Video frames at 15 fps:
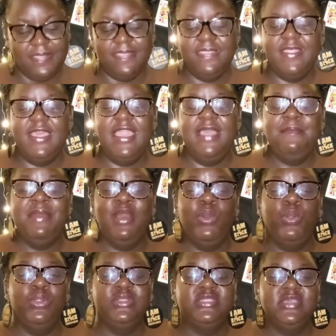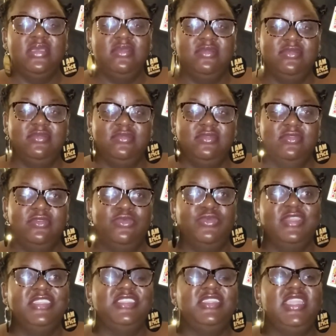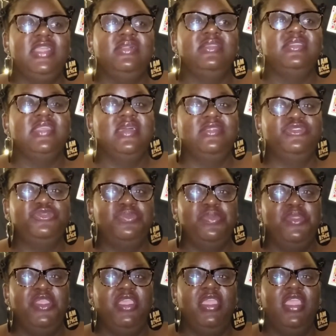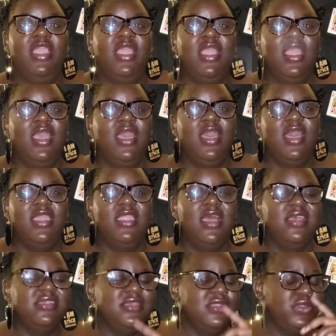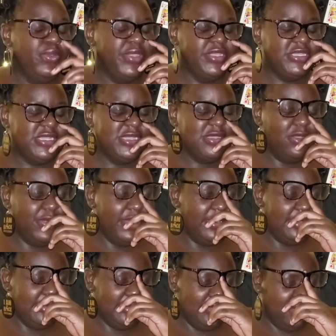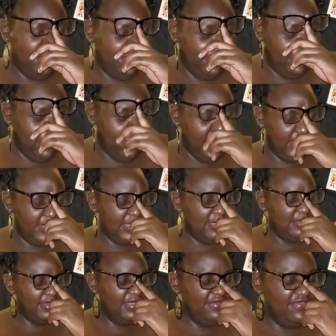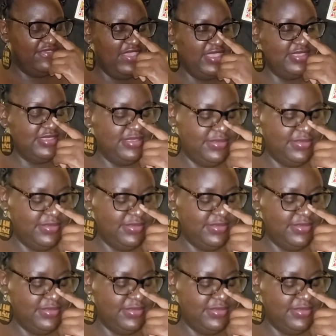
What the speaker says: That I'm her altar, where she kneels down to pray and has anointing oil flowing down her face.